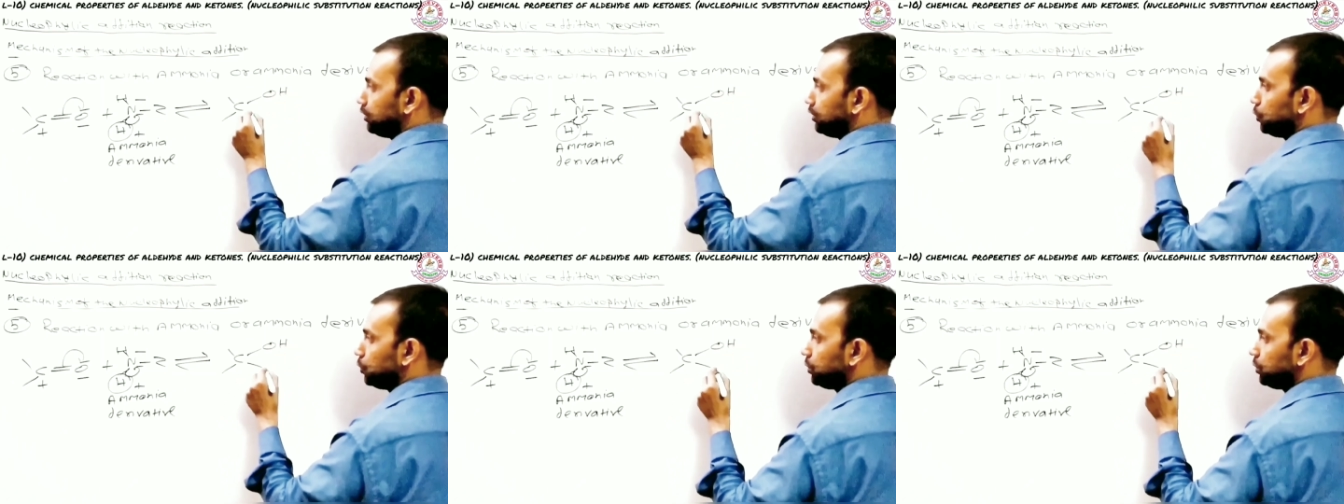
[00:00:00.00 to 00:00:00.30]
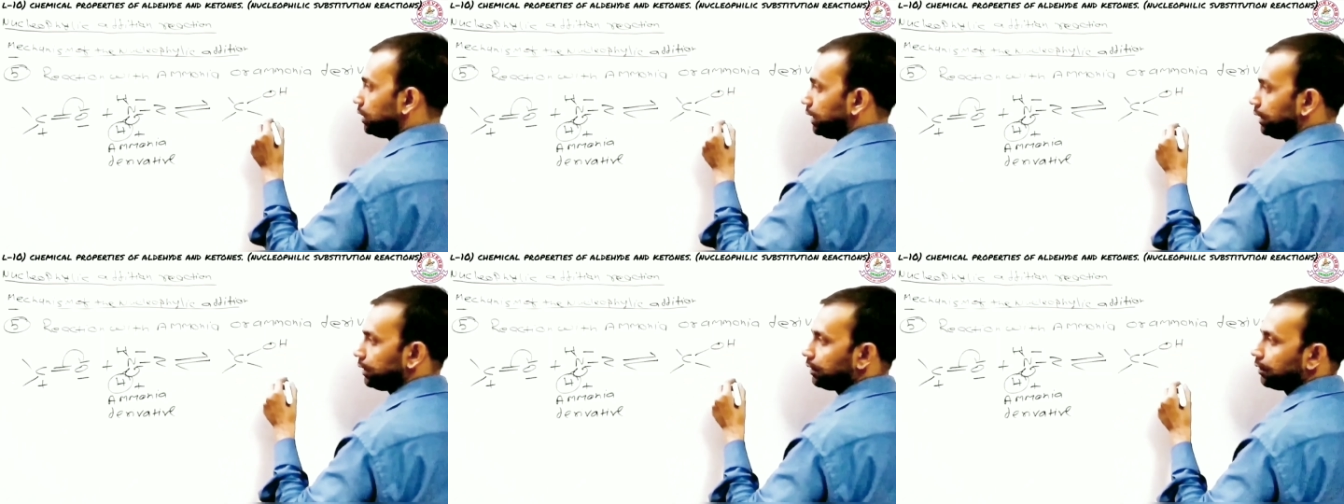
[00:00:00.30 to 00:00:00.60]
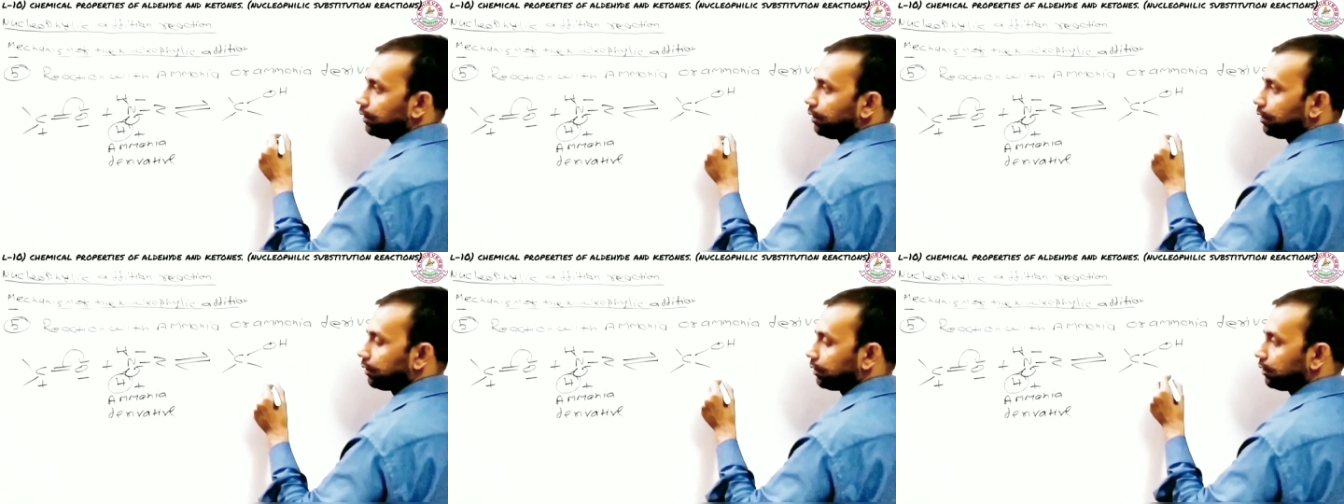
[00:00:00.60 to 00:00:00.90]
and you
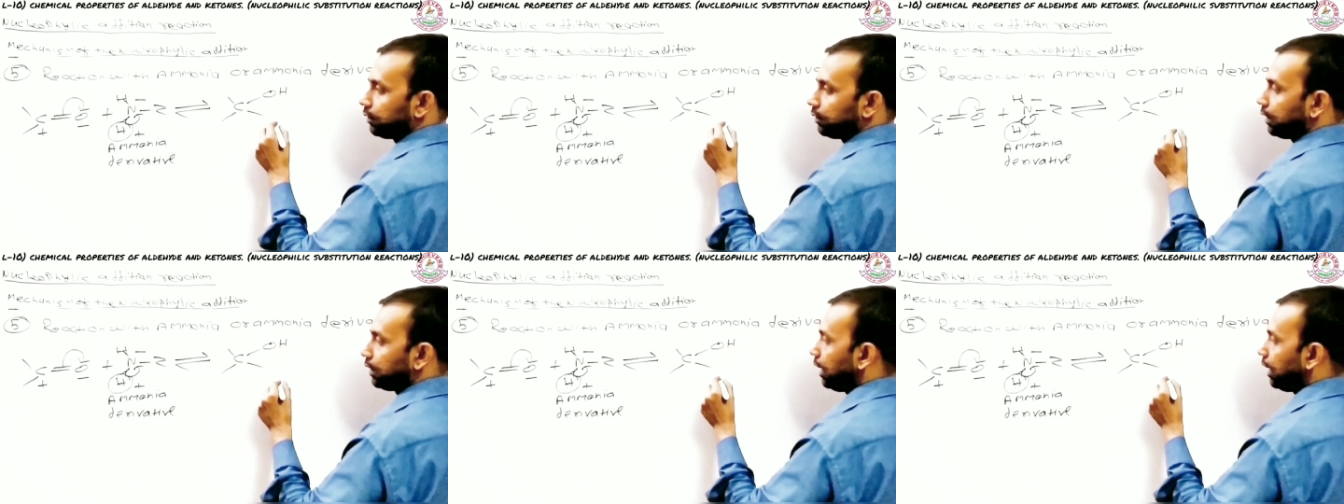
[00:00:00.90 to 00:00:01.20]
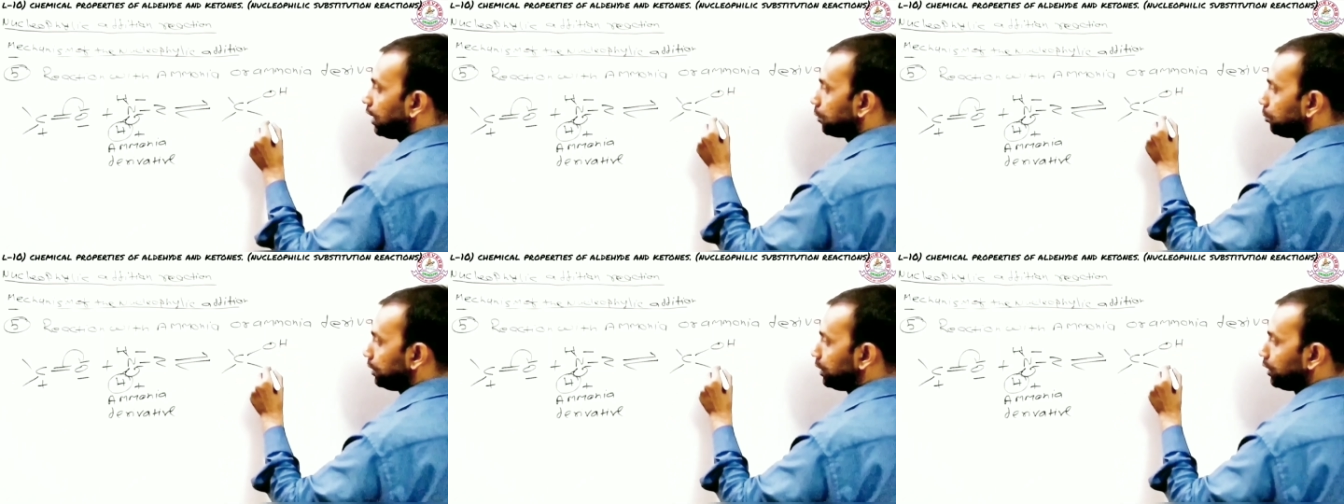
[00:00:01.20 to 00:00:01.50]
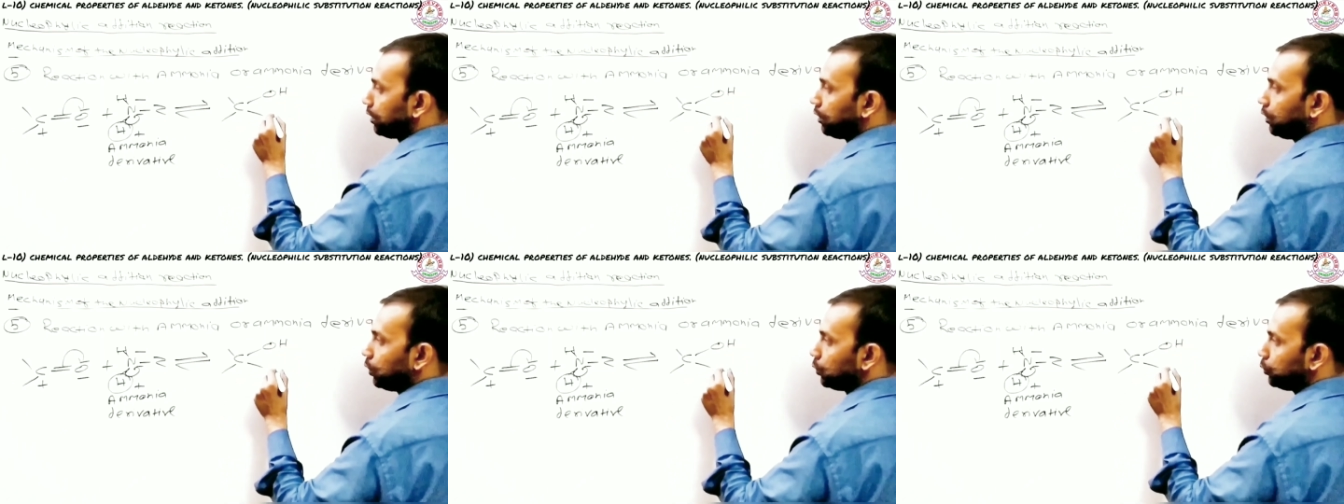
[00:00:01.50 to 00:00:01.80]
get
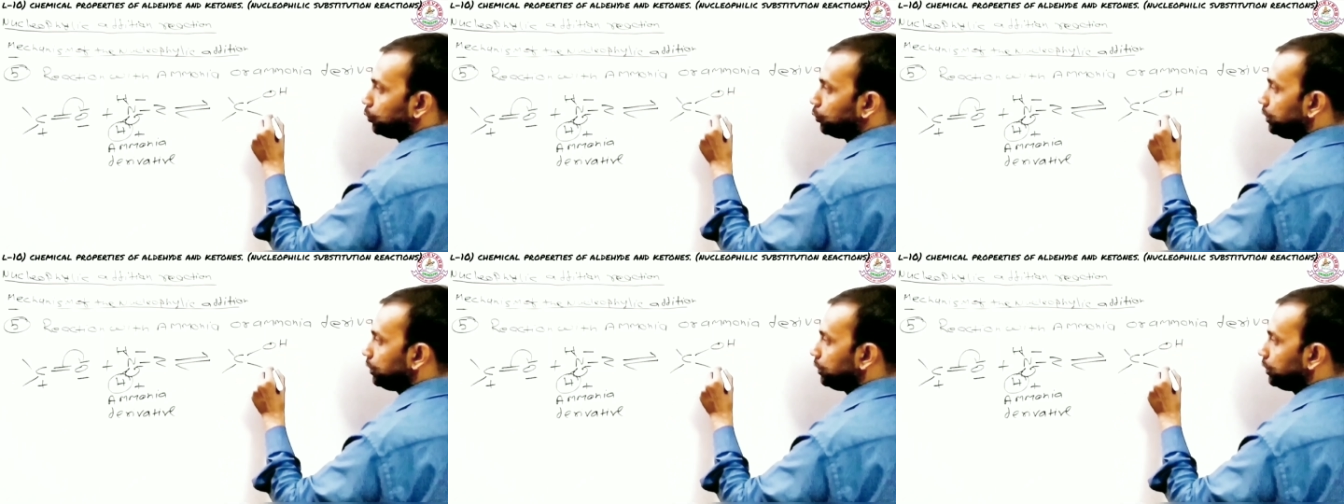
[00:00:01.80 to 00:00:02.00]
carbon